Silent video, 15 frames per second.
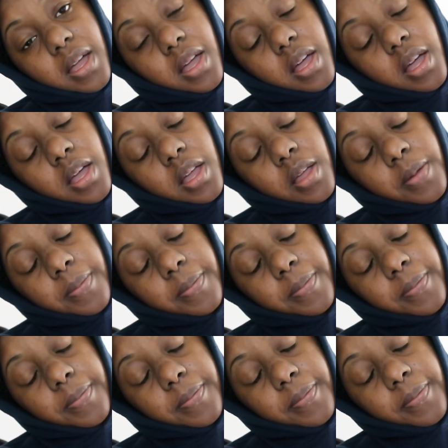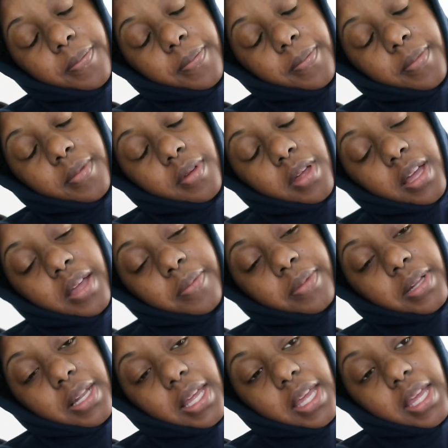I'm
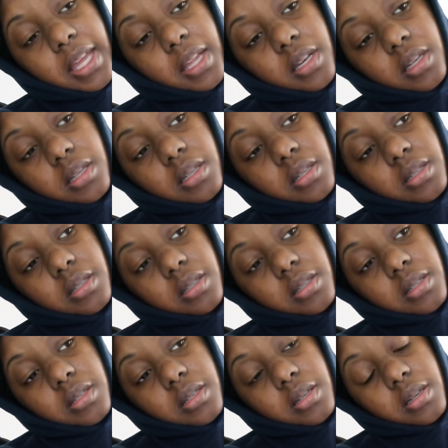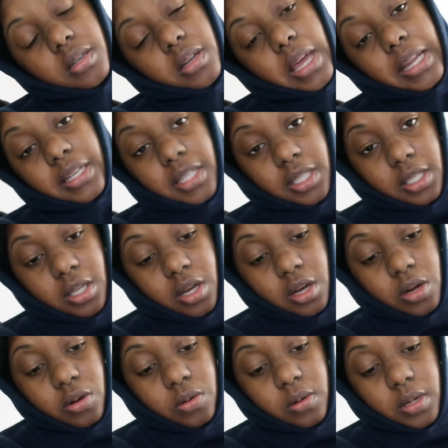glad I did
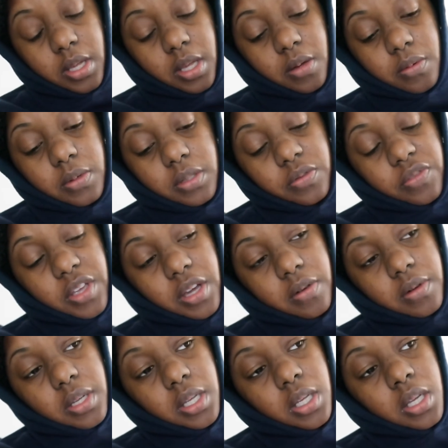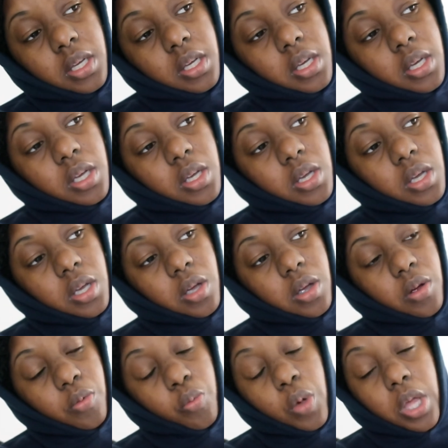go. It was very
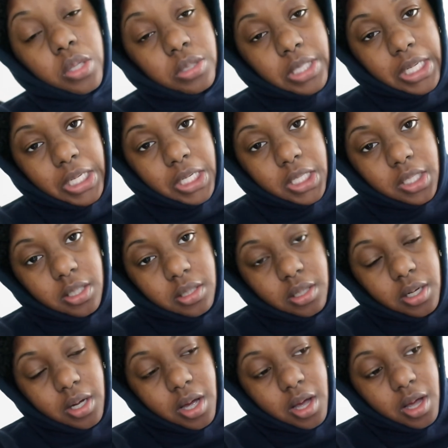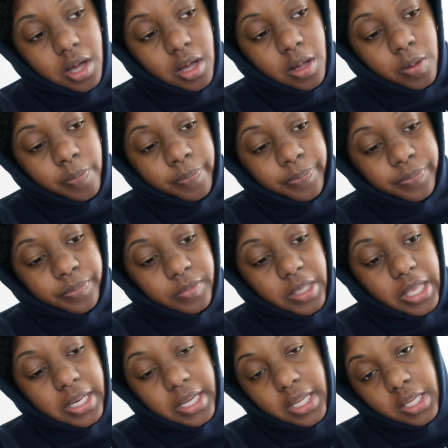well needed.
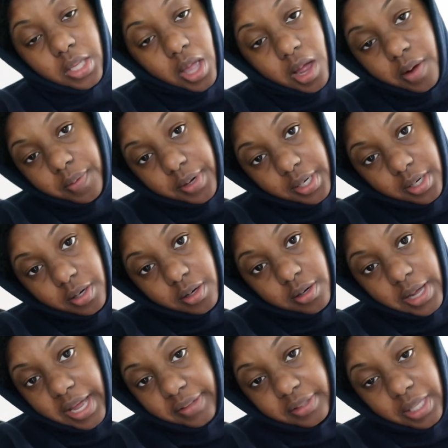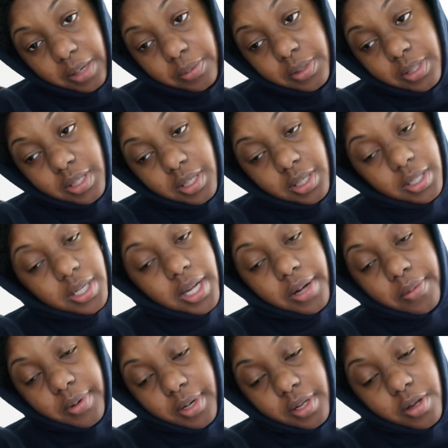And then y'all already know, after I was done, I
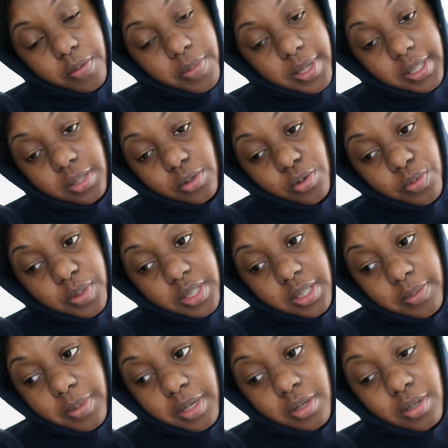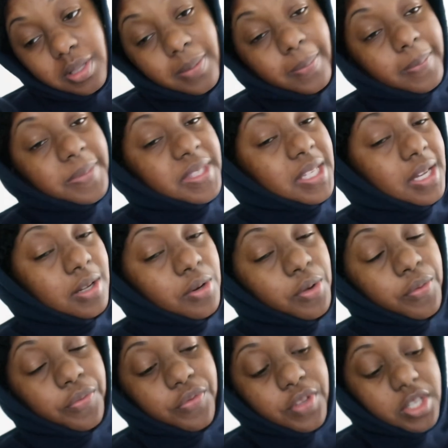went to go bust Uber some more
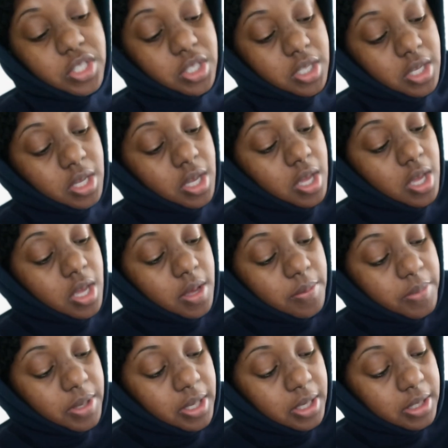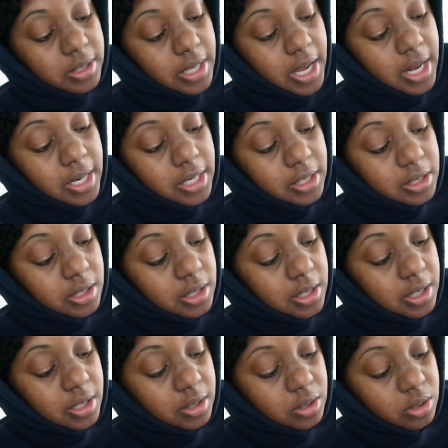tunnel vision because I need to
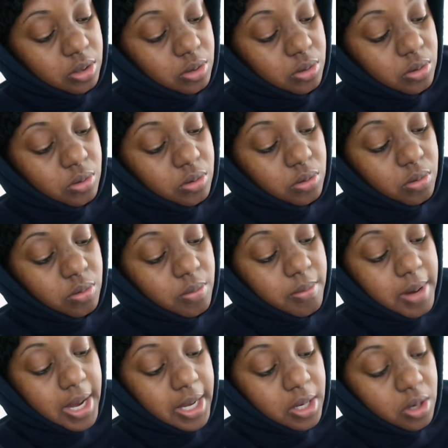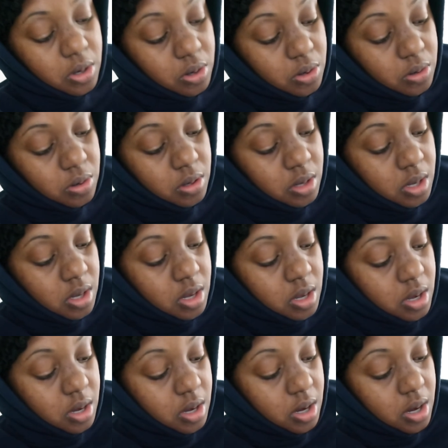get to my goal.
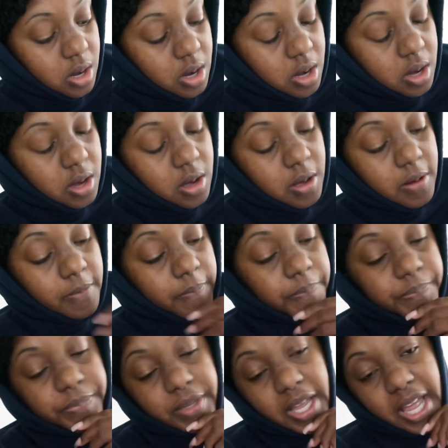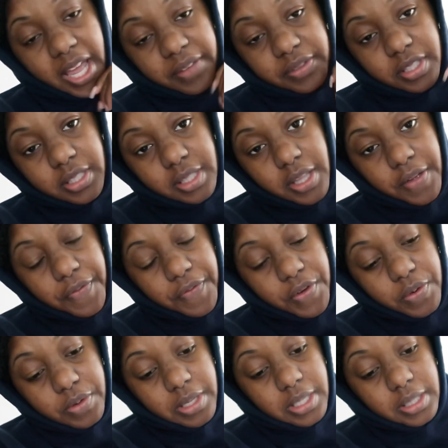I have to stay
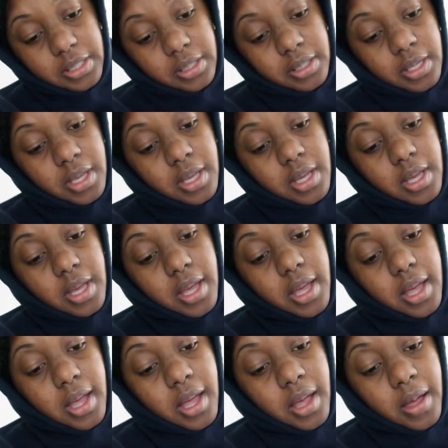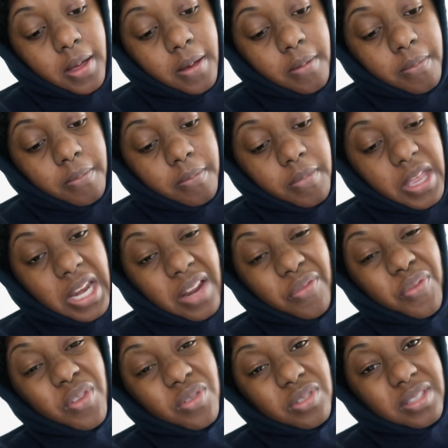focused. And it
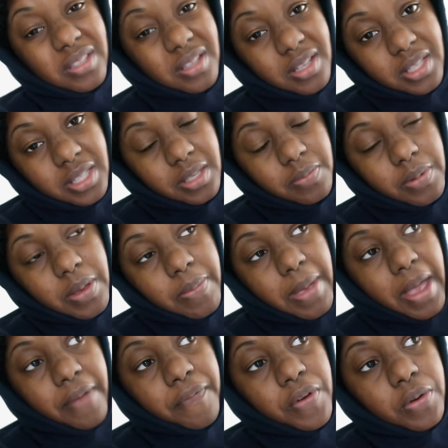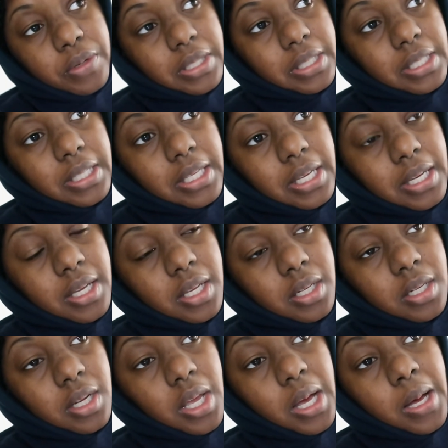feels good to be back focused
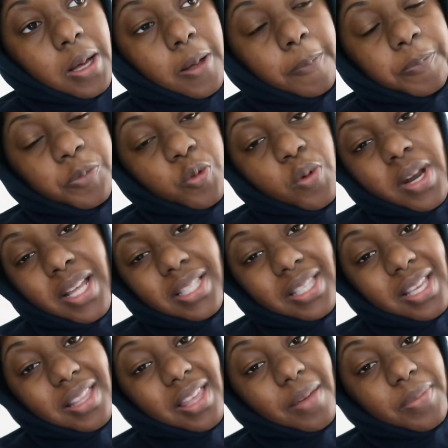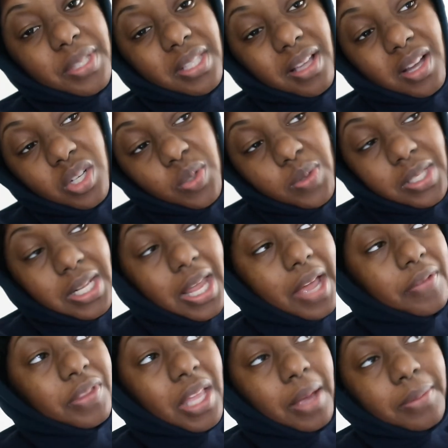again. When I say that massage was
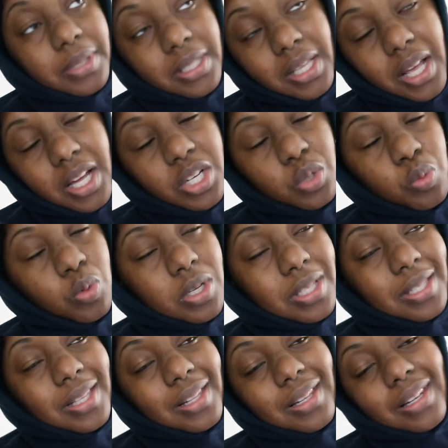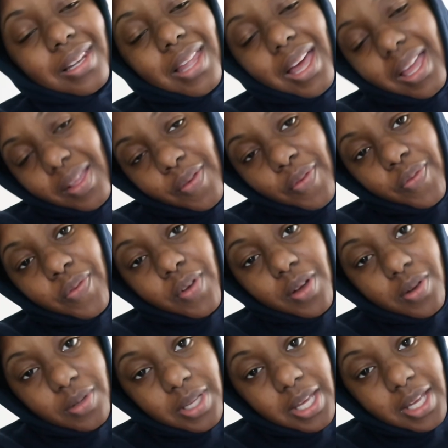life, that massage was life.
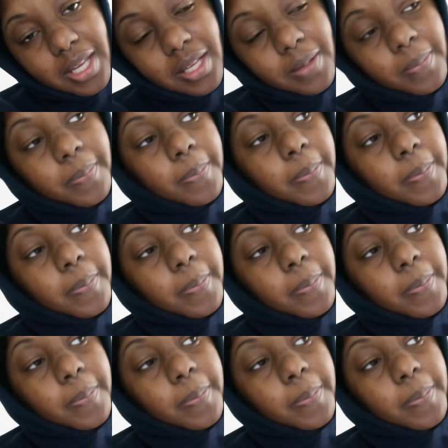Okay.